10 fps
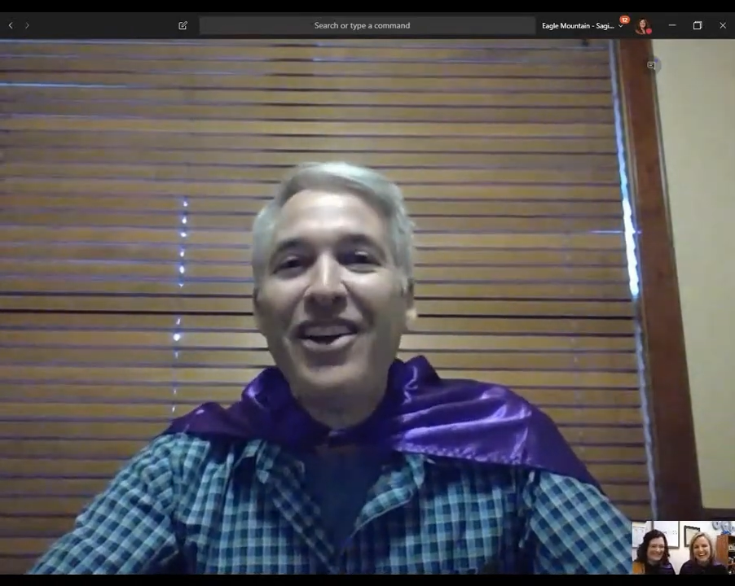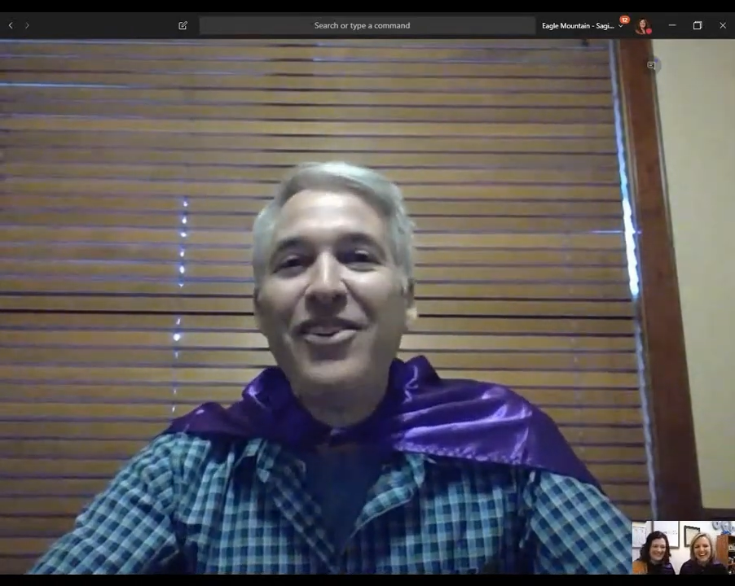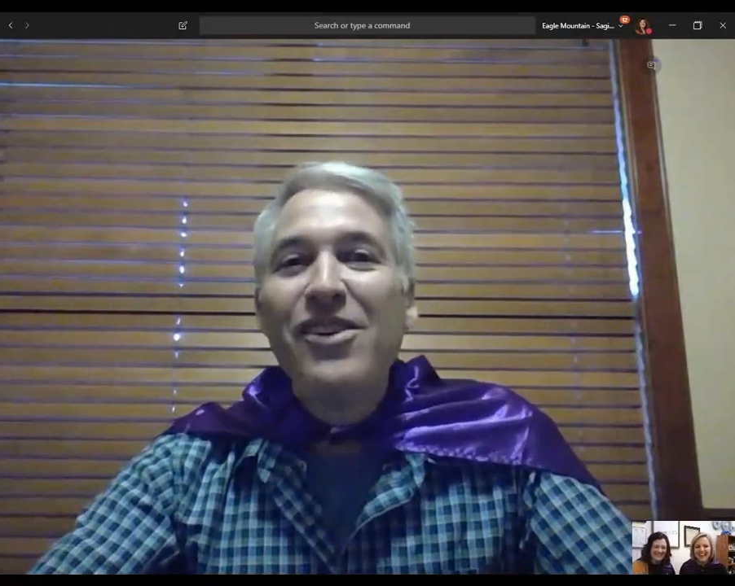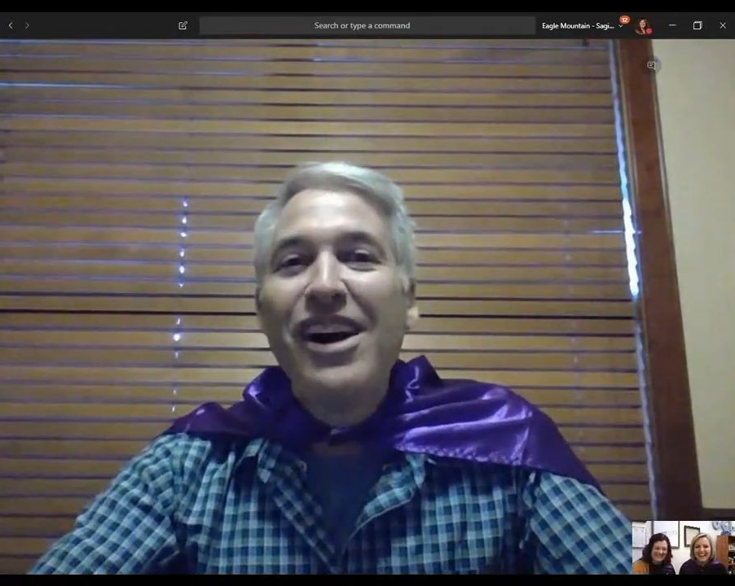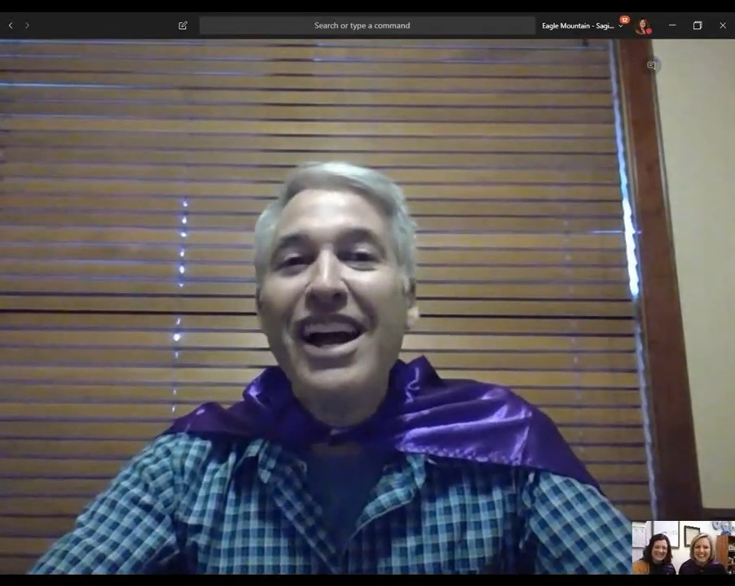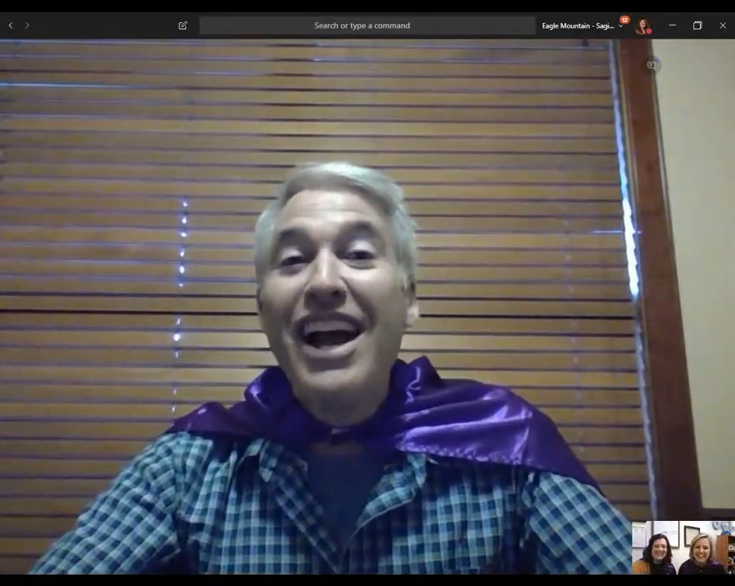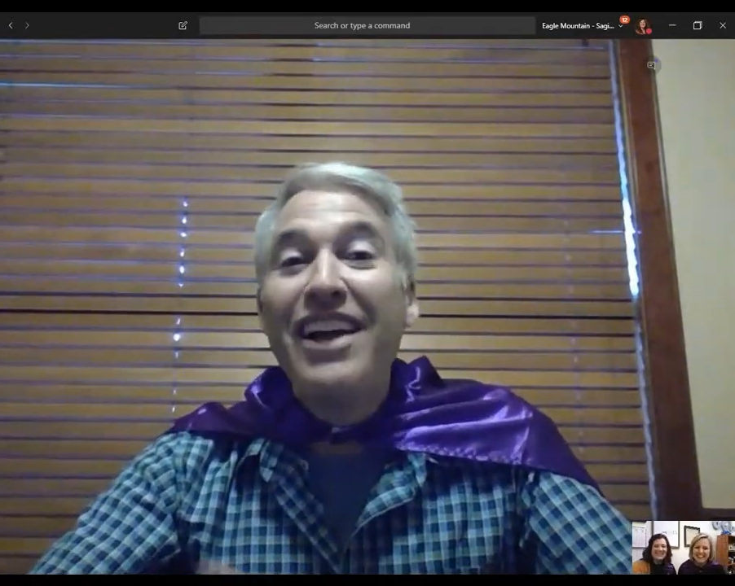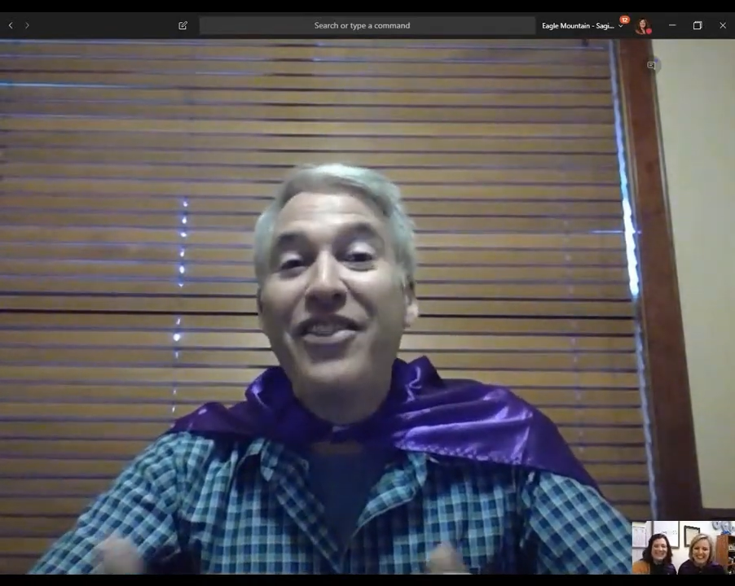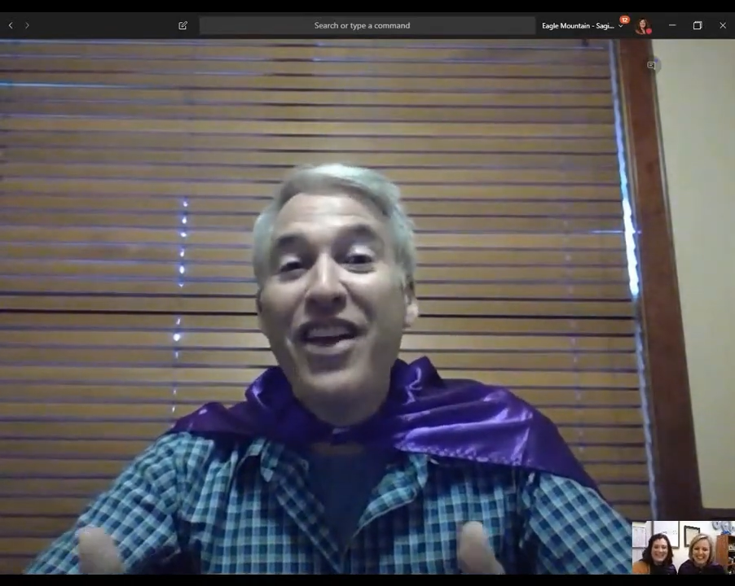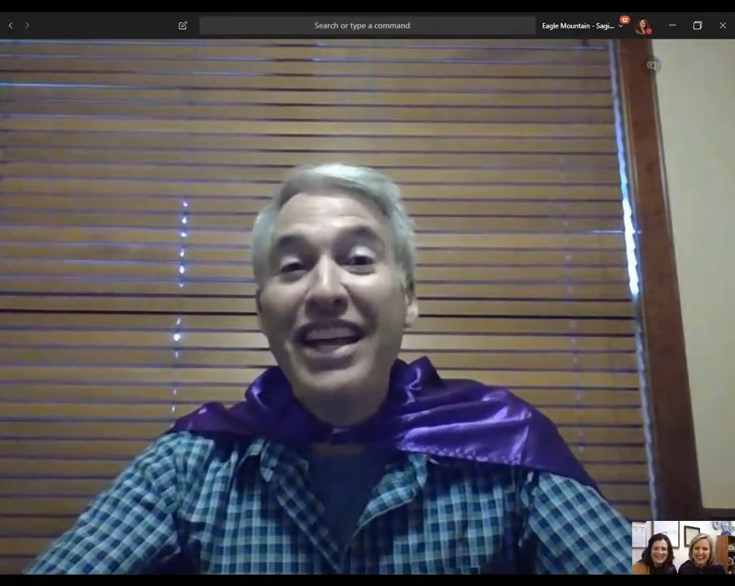Well,
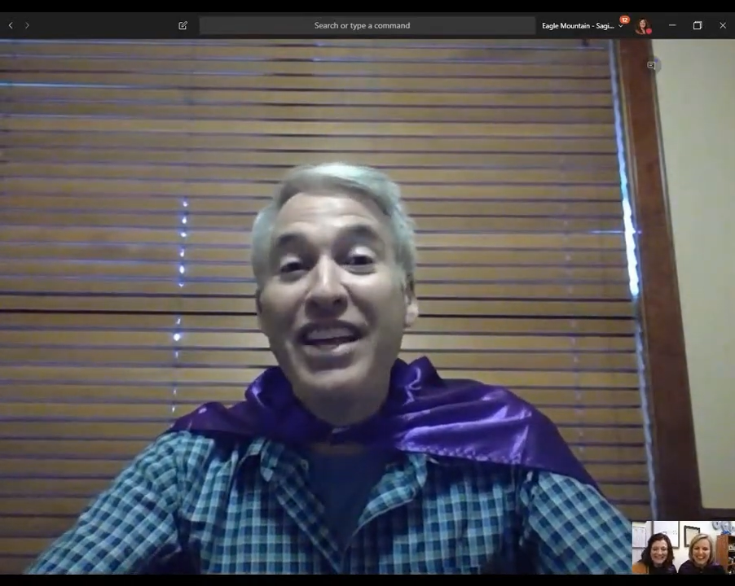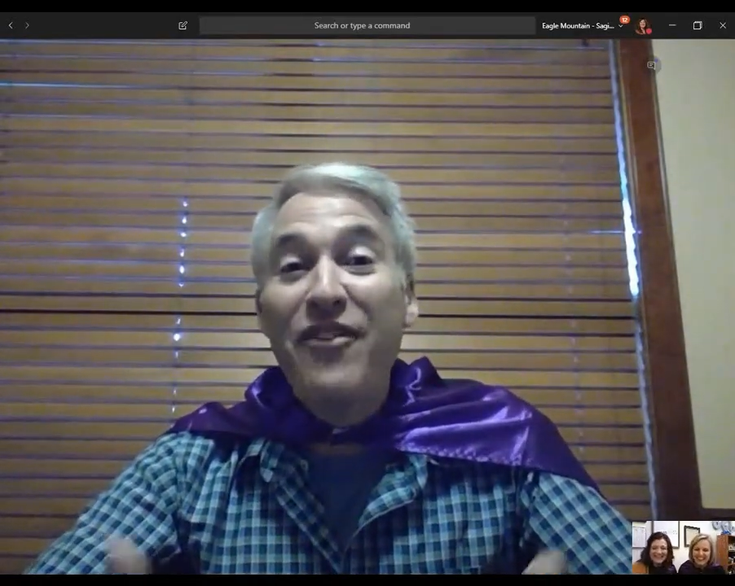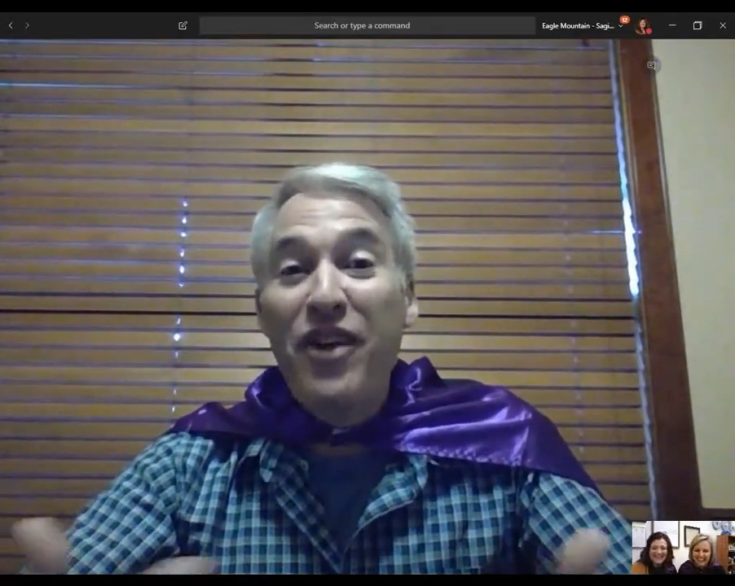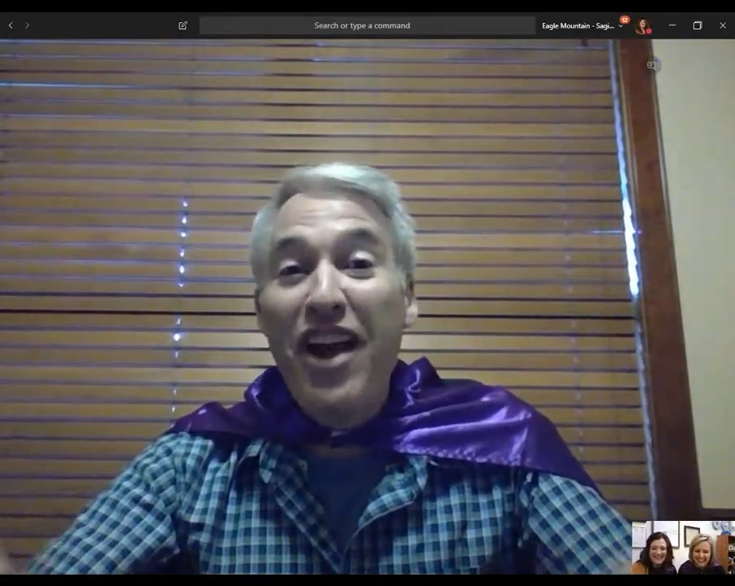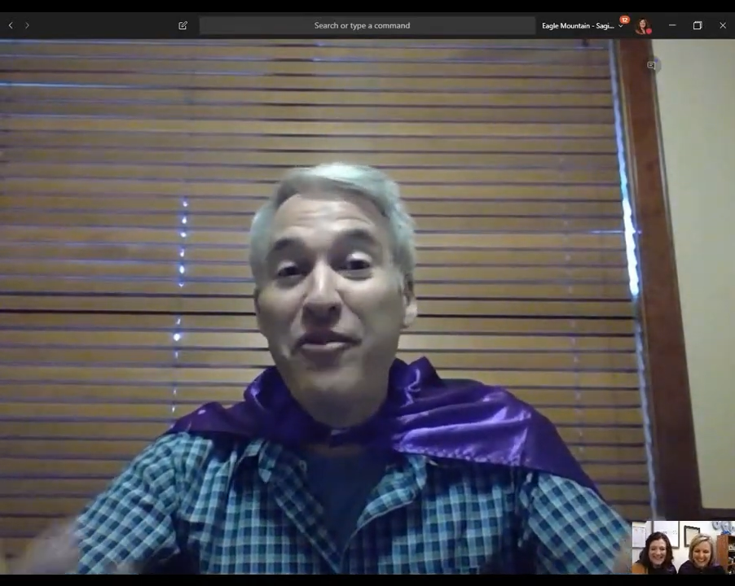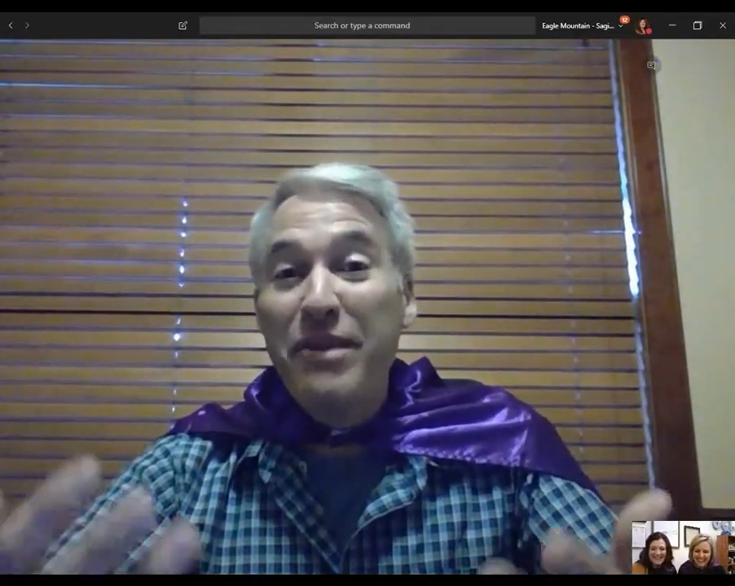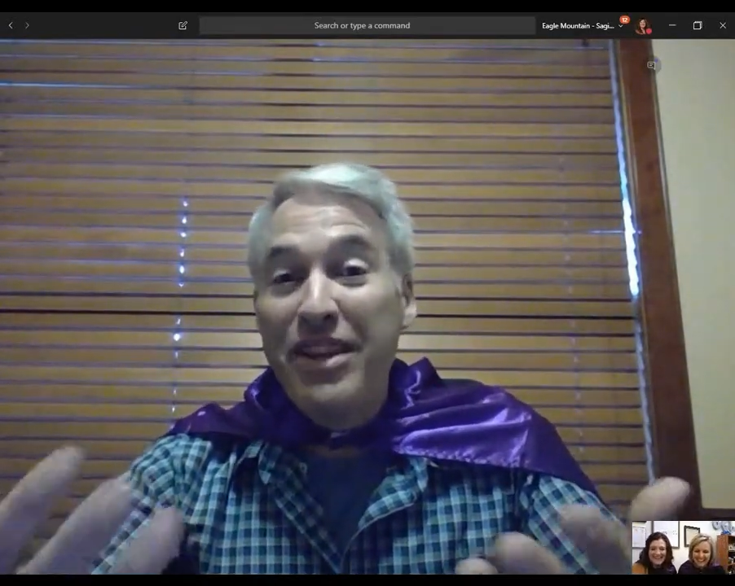hey, thank you for having me.